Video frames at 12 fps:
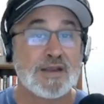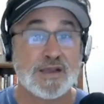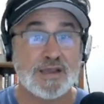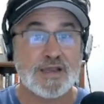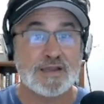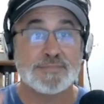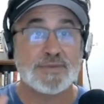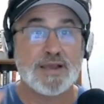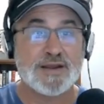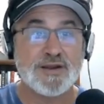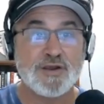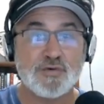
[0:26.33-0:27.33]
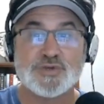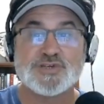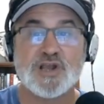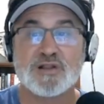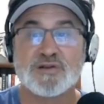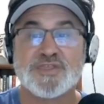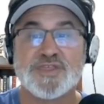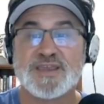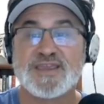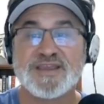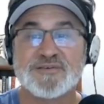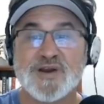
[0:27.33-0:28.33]
Now, I know what y'all are
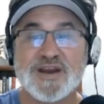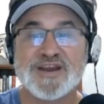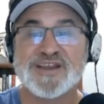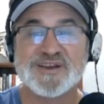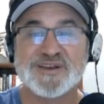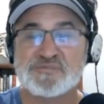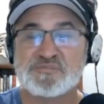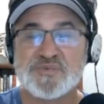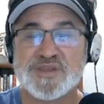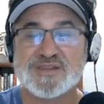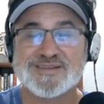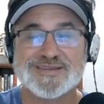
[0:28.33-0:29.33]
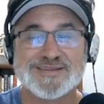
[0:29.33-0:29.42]
thinking right now, but